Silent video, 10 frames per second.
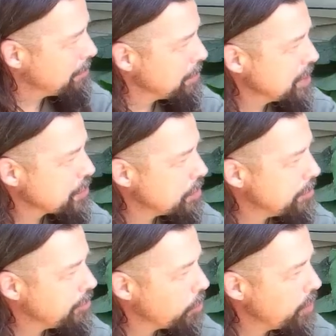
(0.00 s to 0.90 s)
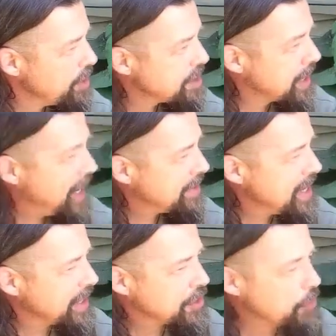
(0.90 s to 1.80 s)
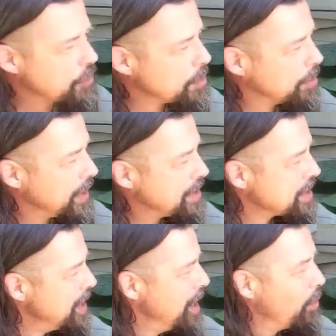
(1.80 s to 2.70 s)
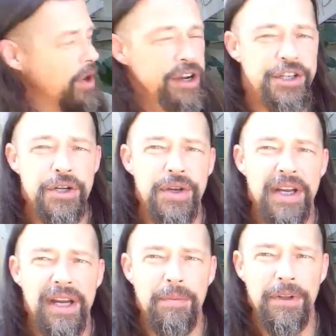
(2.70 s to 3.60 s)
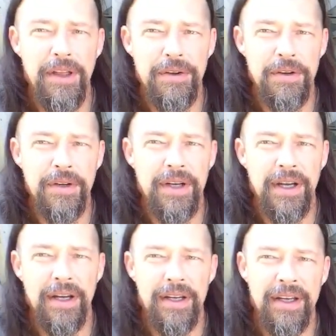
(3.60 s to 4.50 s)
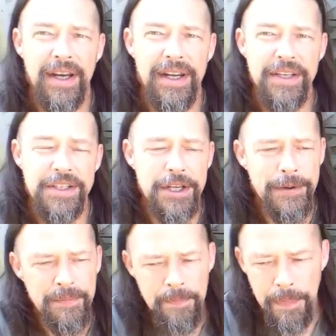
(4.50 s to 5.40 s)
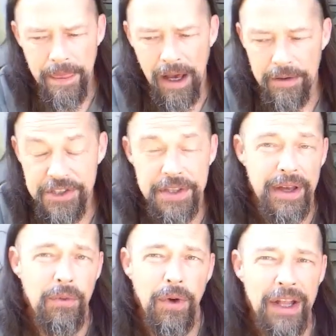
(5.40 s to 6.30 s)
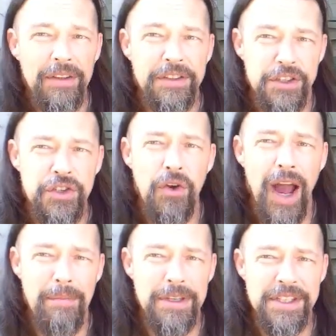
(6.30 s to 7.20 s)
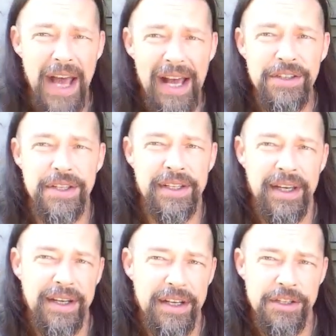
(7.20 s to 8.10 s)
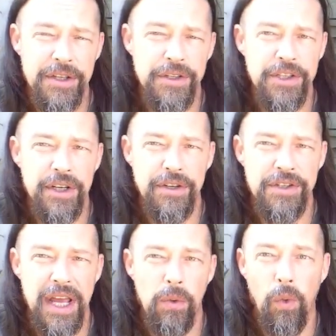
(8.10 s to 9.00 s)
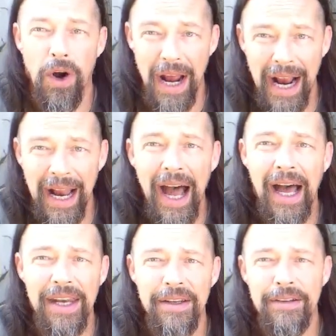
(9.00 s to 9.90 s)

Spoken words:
for this one before we just kind of take a tour of the place. I wanted to show you a couple other cuttings. I'll describe the size of the cuttings so that you understand what I got